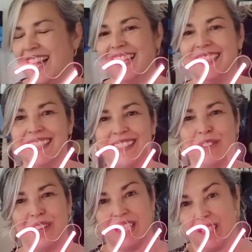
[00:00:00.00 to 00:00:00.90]
and this
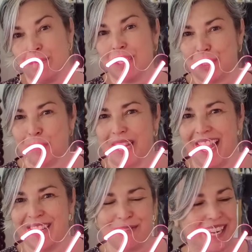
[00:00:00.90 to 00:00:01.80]
is very similar to my
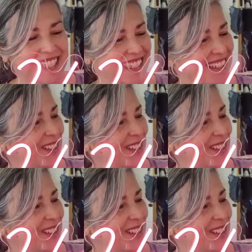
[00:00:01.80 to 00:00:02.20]
handwriting,